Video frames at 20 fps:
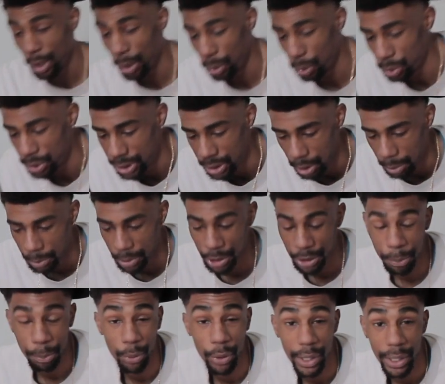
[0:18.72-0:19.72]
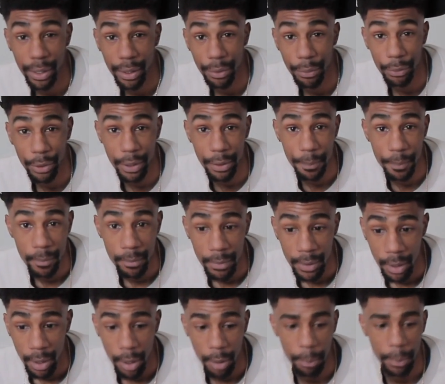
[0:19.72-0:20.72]
what's up? It's your boy Kid Reed.
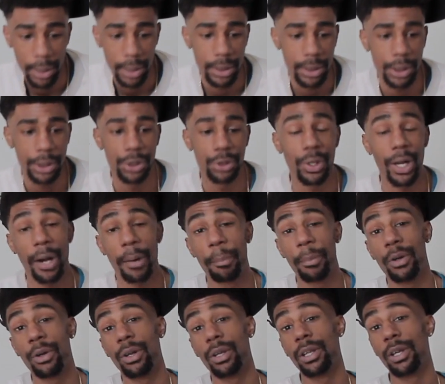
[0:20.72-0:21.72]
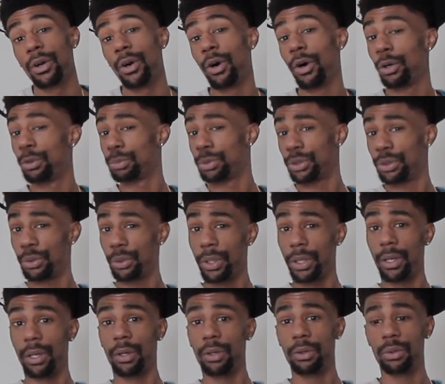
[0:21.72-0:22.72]
I'm about to teach you how to build a little home
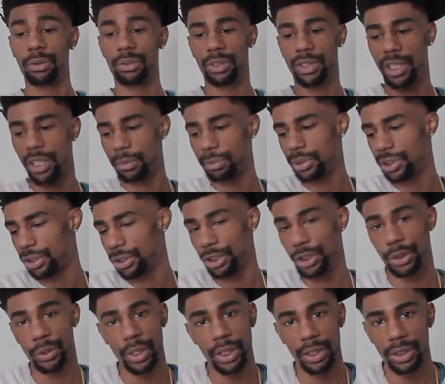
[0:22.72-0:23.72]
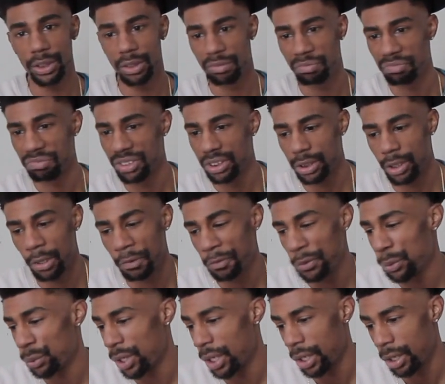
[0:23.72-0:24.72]
studio, tips and tricks, stuff
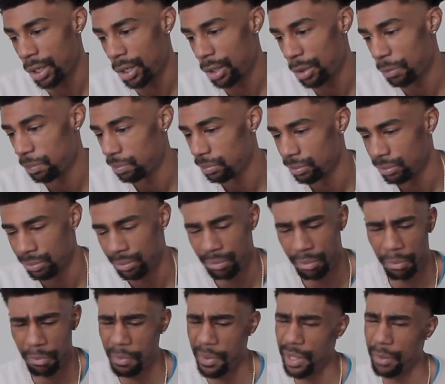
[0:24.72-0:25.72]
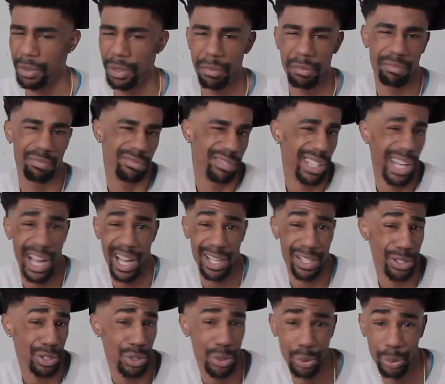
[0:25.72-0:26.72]
you can maybe
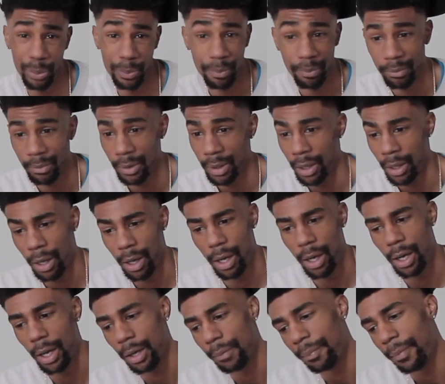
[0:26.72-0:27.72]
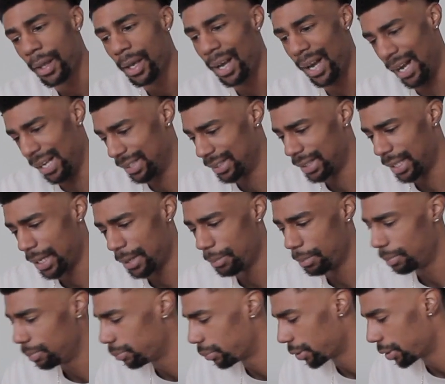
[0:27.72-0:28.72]
not do. I say
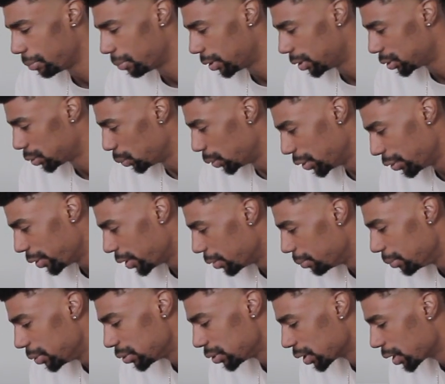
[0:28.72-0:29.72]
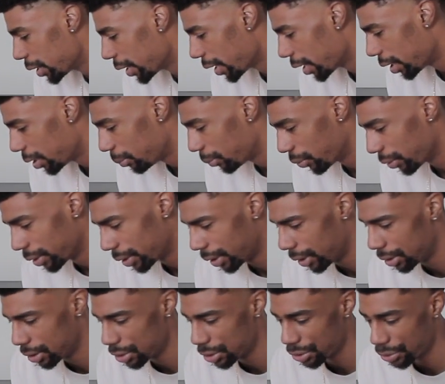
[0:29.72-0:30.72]
pretty much when you're in the music game or in the
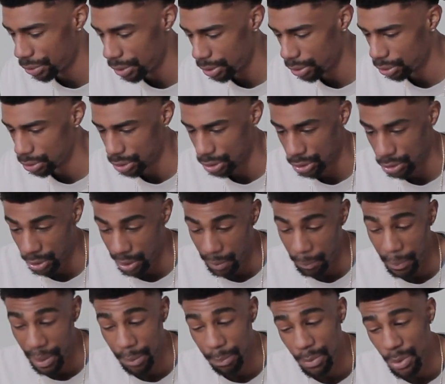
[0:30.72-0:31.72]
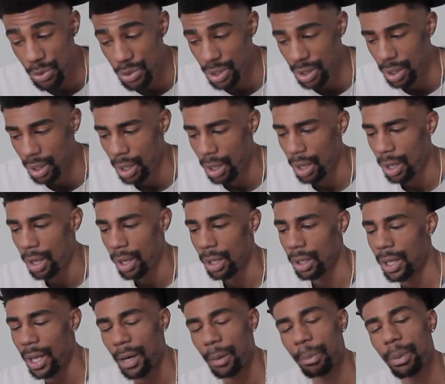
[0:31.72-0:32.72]
industry or just trying to make music, a
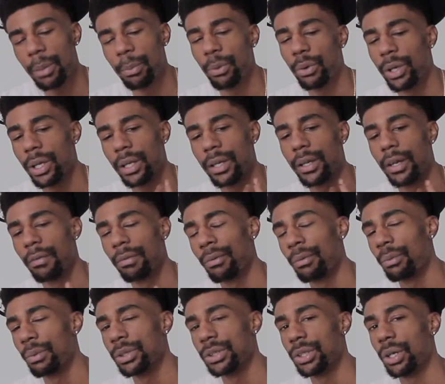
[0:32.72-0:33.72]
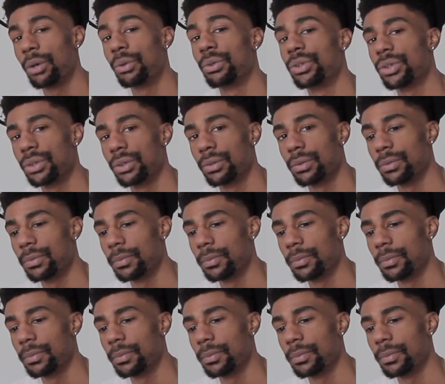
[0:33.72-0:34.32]
lot of people get different results.